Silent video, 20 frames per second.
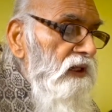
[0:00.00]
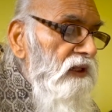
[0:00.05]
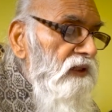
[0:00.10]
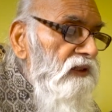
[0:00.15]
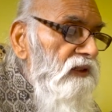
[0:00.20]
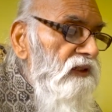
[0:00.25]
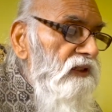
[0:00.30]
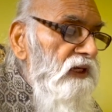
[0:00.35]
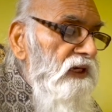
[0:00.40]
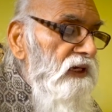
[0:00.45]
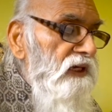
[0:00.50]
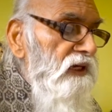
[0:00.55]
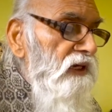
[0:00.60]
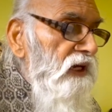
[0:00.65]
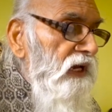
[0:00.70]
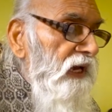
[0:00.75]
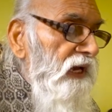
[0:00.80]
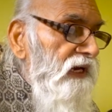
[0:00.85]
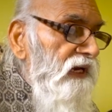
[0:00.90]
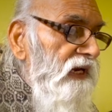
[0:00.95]

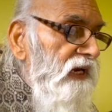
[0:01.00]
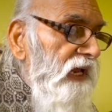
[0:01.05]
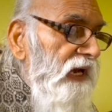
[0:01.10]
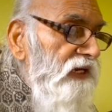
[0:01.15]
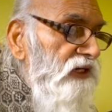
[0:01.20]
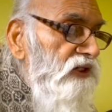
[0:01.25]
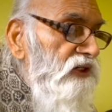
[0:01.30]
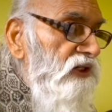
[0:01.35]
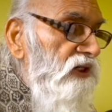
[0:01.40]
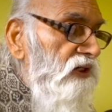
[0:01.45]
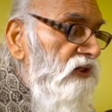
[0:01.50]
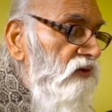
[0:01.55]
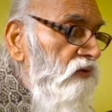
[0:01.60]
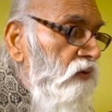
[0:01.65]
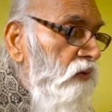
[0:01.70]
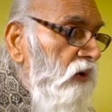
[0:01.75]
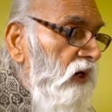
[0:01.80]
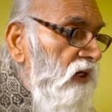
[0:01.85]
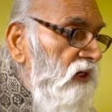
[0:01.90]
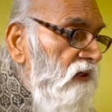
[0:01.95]
the enlightened
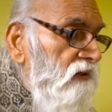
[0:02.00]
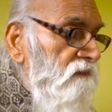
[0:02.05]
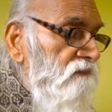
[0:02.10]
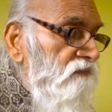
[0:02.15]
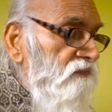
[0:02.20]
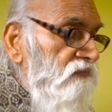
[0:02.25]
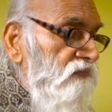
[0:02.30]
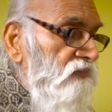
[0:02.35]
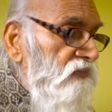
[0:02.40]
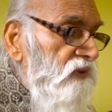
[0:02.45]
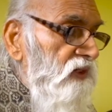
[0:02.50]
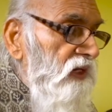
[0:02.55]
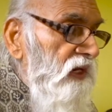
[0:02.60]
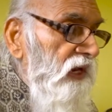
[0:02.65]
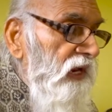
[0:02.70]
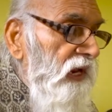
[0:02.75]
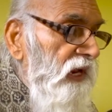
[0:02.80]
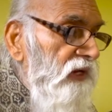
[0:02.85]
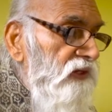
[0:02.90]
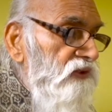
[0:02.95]
one
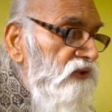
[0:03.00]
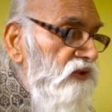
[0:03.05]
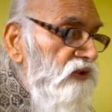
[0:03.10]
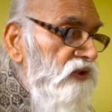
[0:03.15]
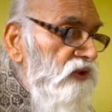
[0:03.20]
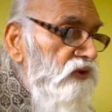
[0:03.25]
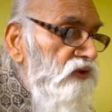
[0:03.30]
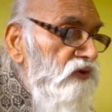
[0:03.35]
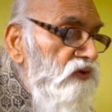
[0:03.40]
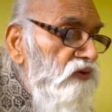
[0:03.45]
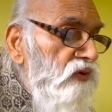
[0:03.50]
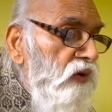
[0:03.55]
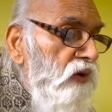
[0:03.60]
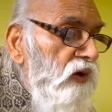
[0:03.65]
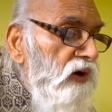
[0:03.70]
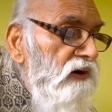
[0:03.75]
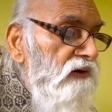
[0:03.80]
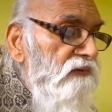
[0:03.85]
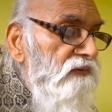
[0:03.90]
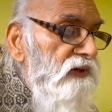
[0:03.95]
has
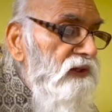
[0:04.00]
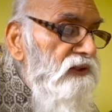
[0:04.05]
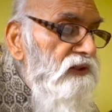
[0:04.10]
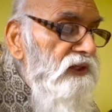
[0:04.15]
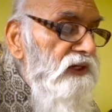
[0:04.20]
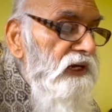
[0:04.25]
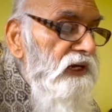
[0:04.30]
dissolved in the